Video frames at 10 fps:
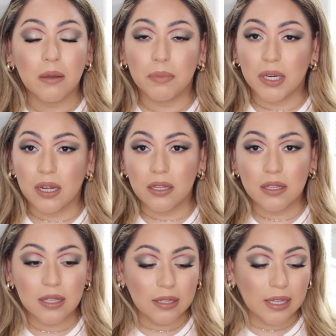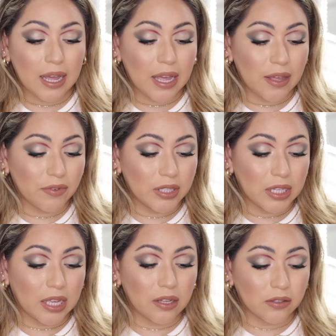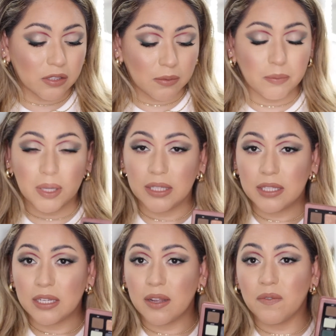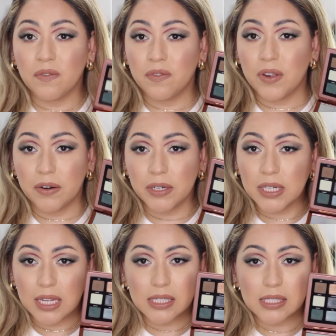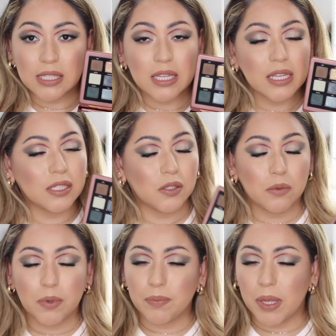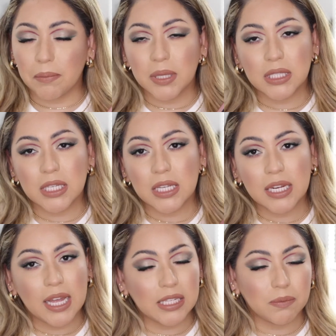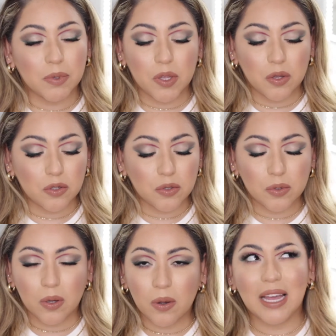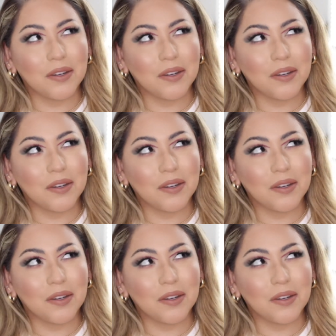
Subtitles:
But other than that, everything else blended very nicely, super pigmented as per usual.